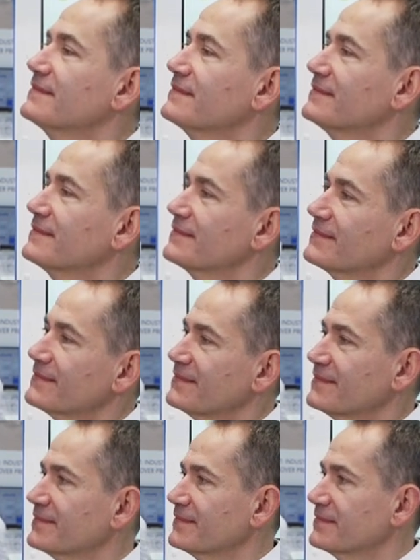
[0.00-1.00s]

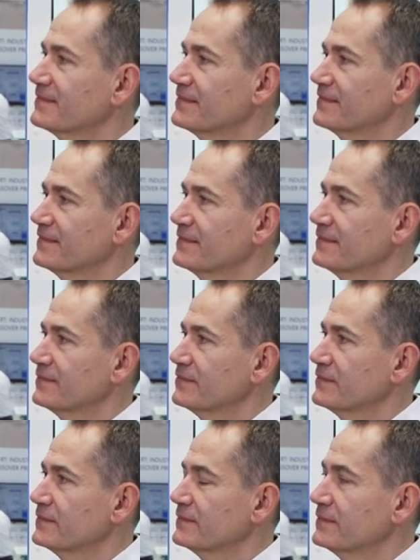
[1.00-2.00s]

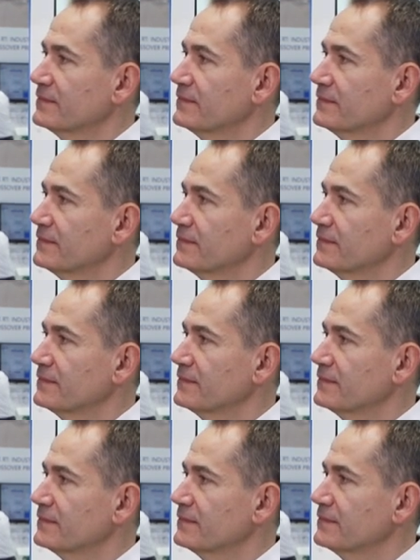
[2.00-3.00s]

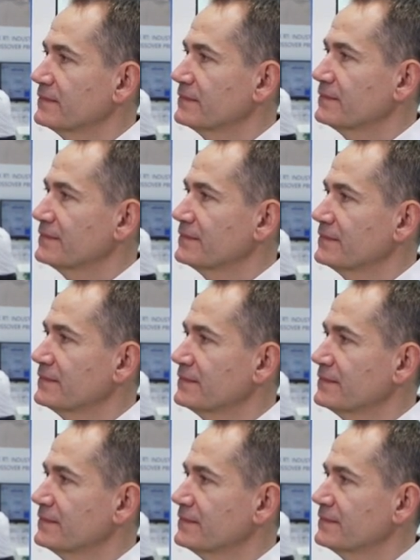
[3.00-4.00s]

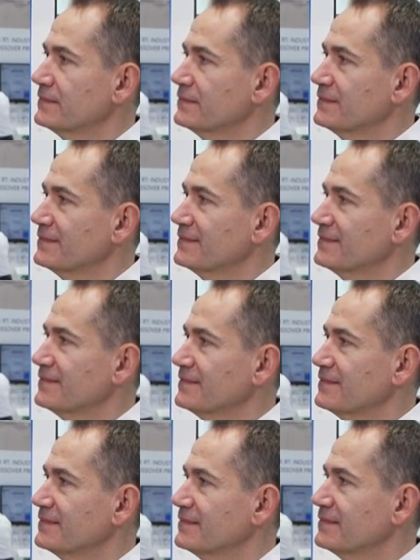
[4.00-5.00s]

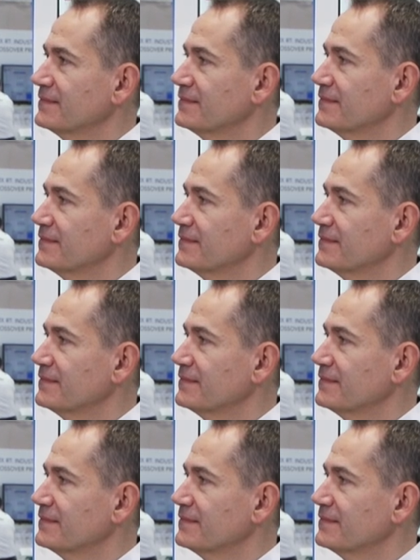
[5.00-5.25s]
No words are spoken by the person on screen.